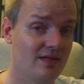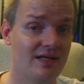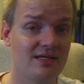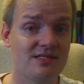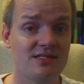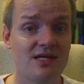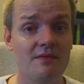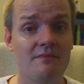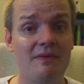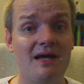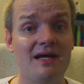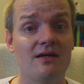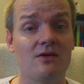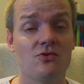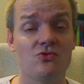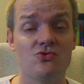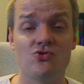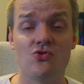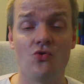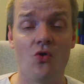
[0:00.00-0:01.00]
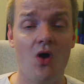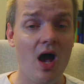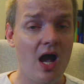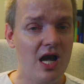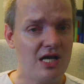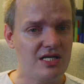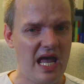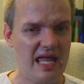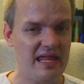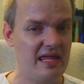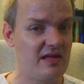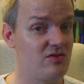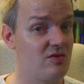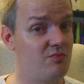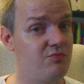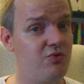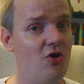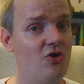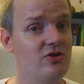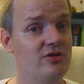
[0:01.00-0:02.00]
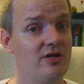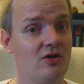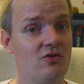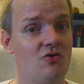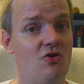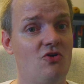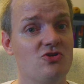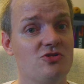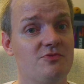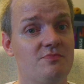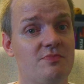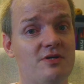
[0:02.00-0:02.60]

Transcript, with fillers: Let's get back to getting the point across.